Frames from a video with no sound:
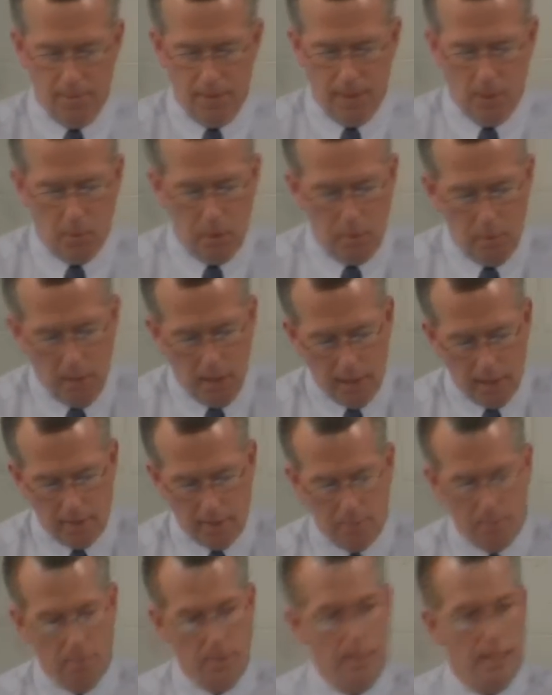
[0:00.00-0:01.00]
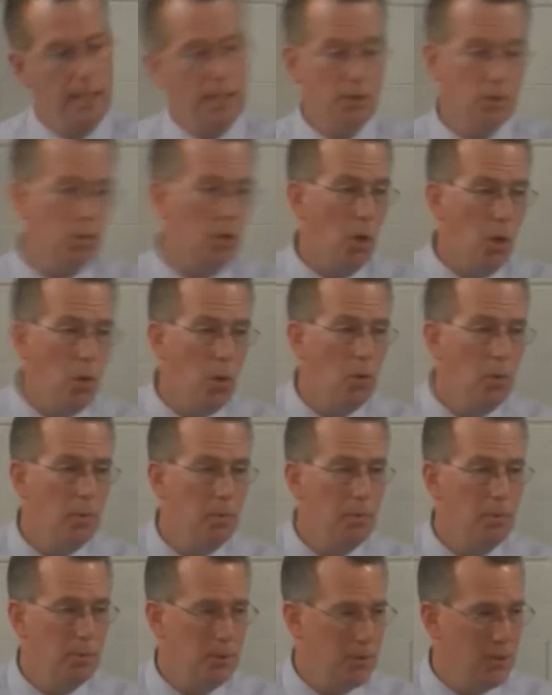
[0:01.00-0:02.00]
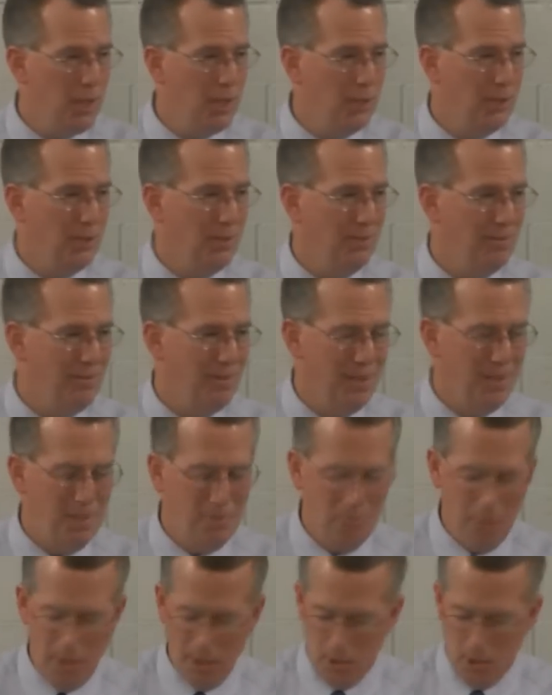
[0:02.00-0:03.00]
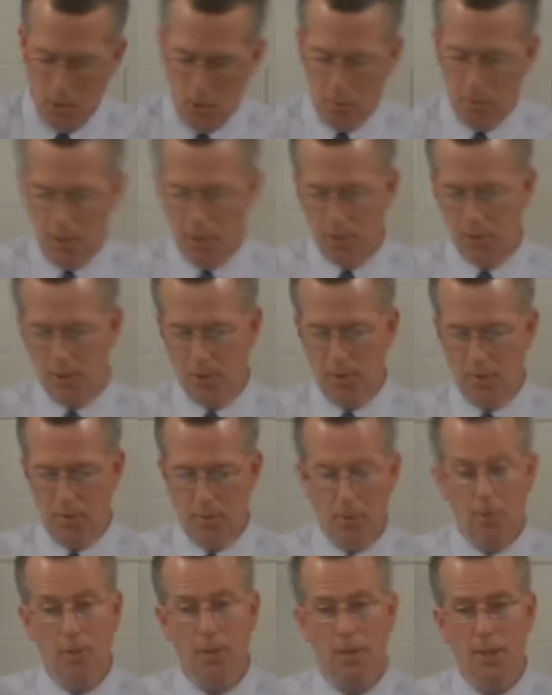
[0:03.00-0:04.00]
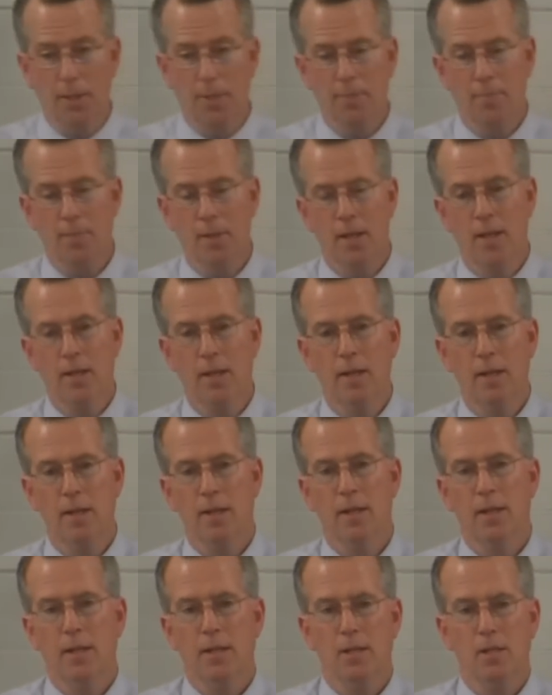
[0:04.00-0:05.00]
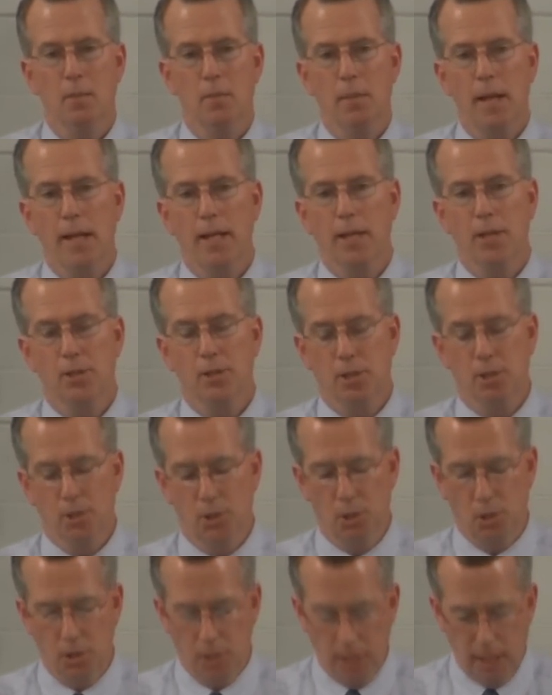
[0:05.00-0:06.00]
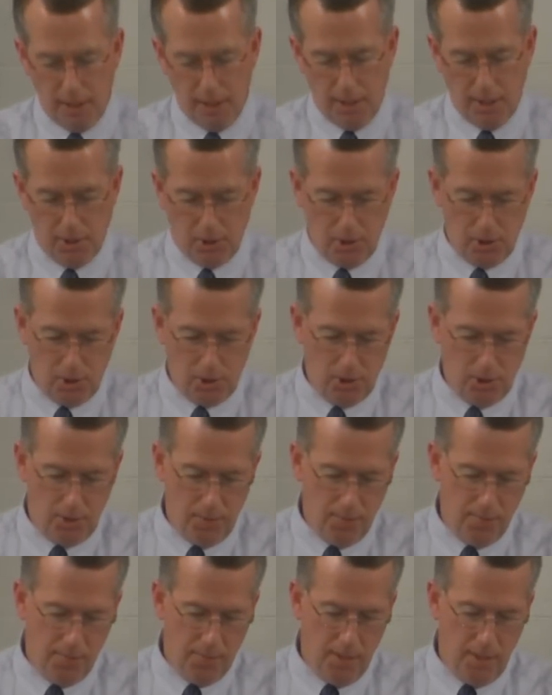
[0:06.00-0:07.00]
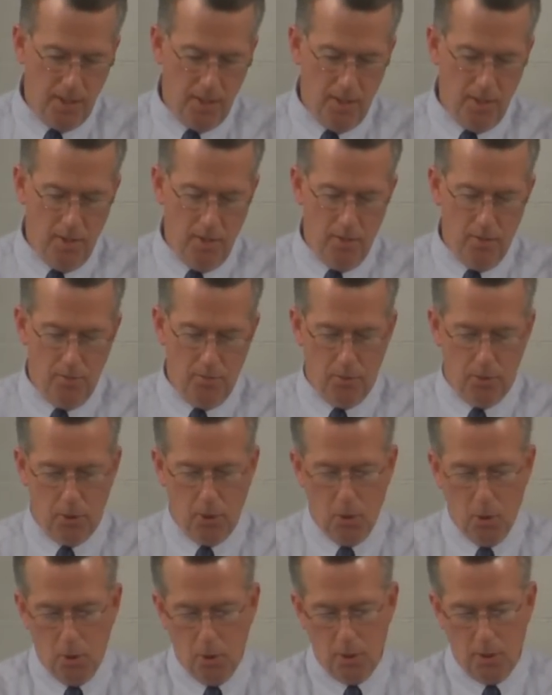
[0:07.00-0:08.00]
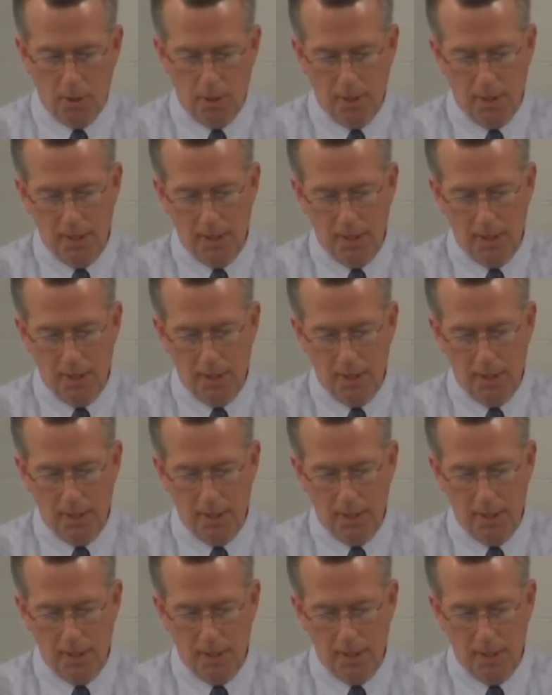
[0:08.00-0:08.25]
that we might be his own possession, that he might own us. And thirdly, to make us zealous for good